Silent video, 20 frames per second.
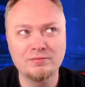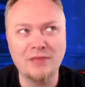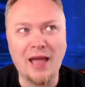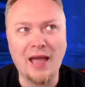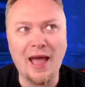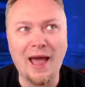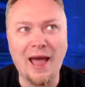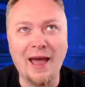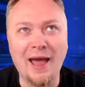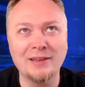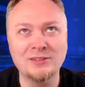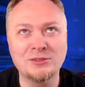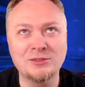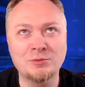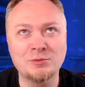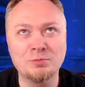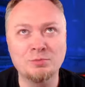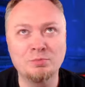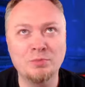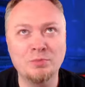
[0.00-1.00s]

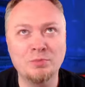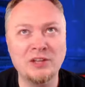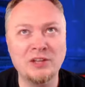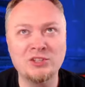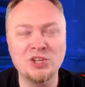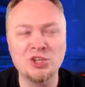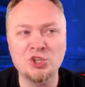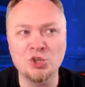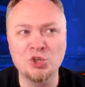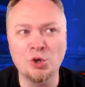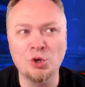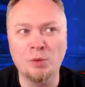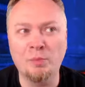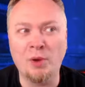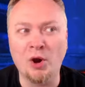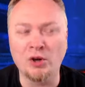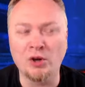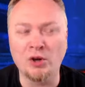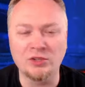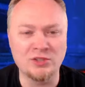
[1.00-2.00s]
as additional
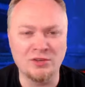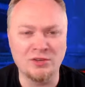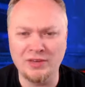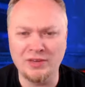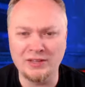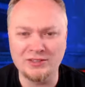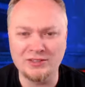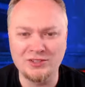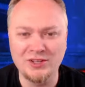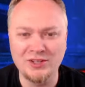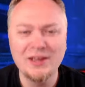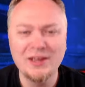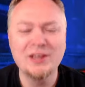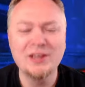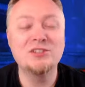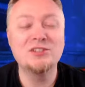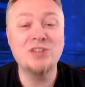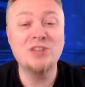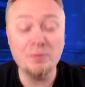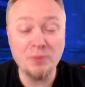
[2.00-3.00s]
parts of it.
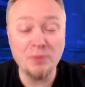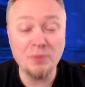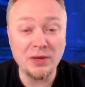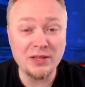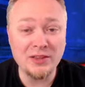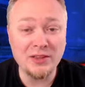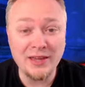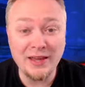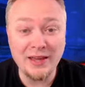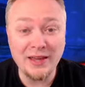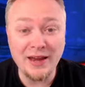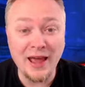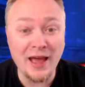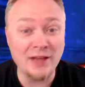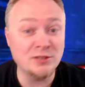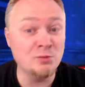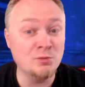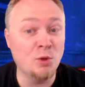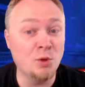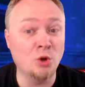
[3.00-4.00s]
Typically, it
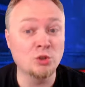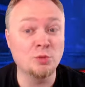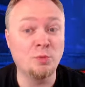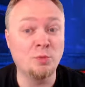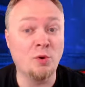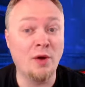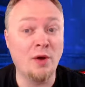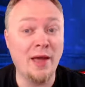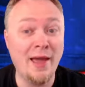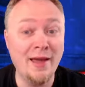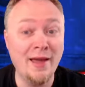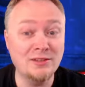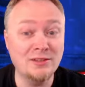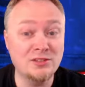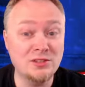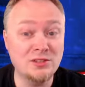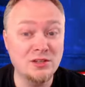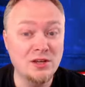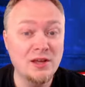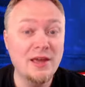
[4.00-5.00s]
has multiple
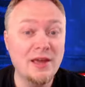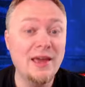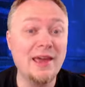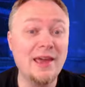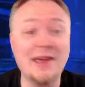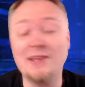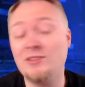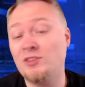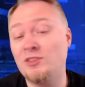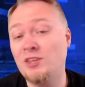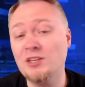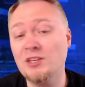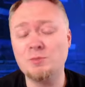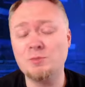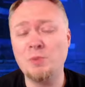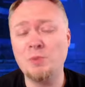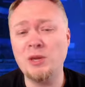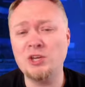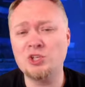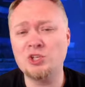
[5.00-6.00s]
heads. In this
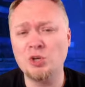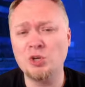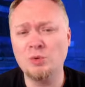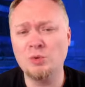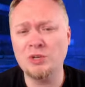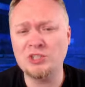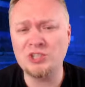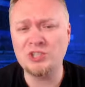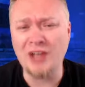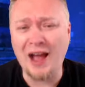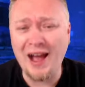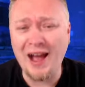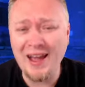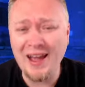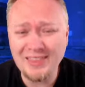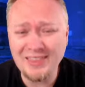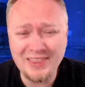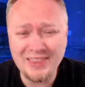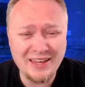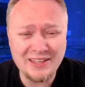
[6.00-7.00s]
picture, which
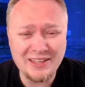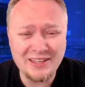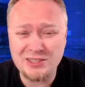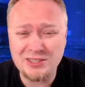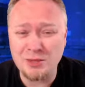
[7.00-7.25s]
I think is the